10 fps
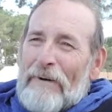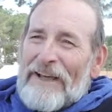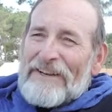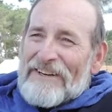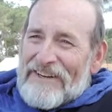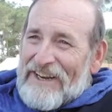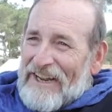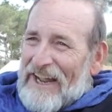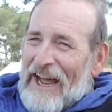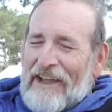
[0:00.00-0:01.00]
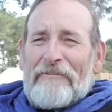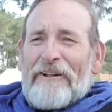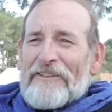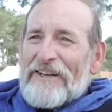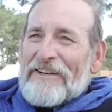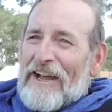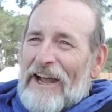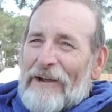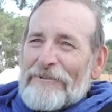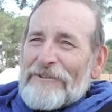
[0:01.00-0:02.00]
But I felt that
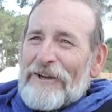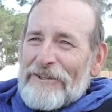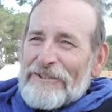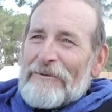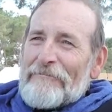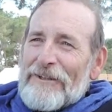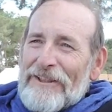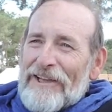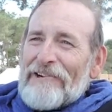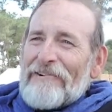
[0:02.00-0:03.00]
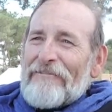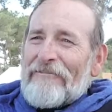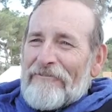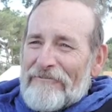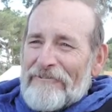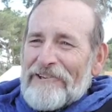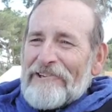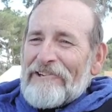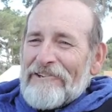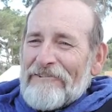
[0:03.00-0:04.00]
I was onto something there, and
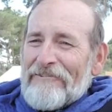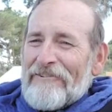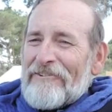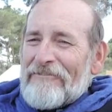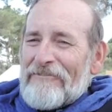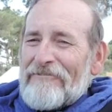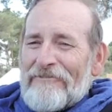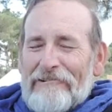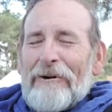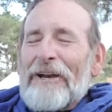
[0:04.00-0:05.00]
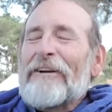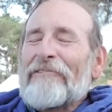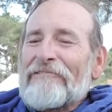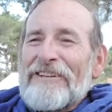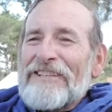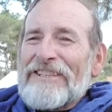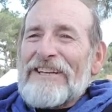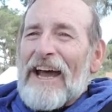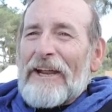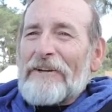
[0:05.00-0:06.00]
for whatever
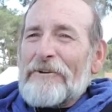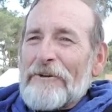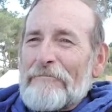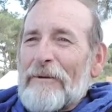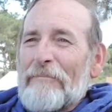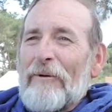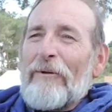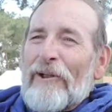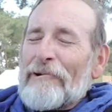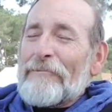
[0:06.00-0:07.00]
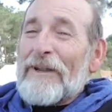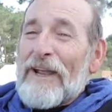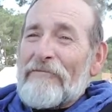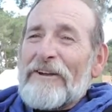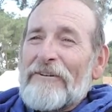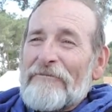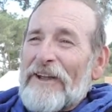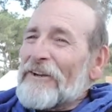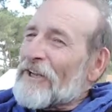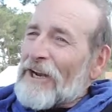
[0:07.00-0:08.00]
reason, I took my polearm to every
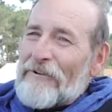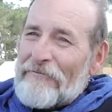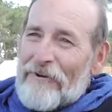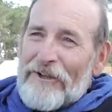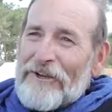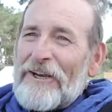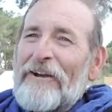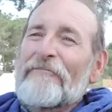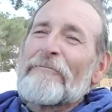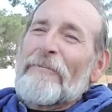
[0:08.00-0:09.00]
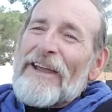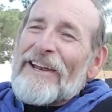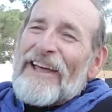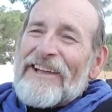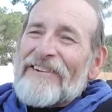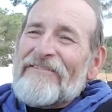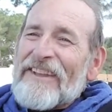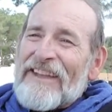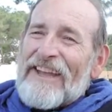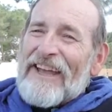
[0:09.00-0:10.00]
event, and I fought in every melee.
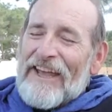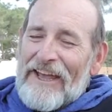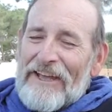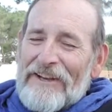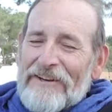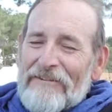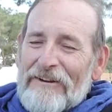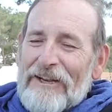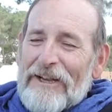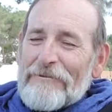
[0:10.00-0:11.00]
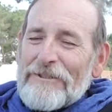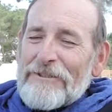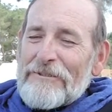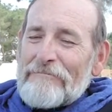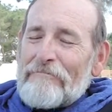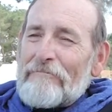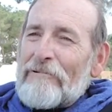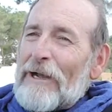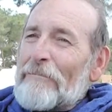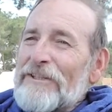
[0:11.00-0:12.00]
And it was
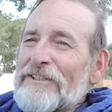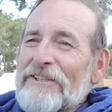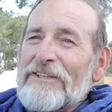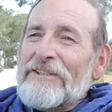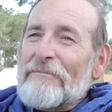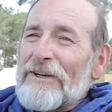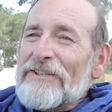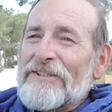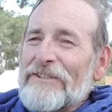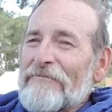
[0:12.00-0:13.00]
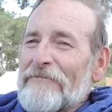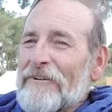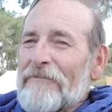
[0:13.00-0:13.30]
probably 6 months of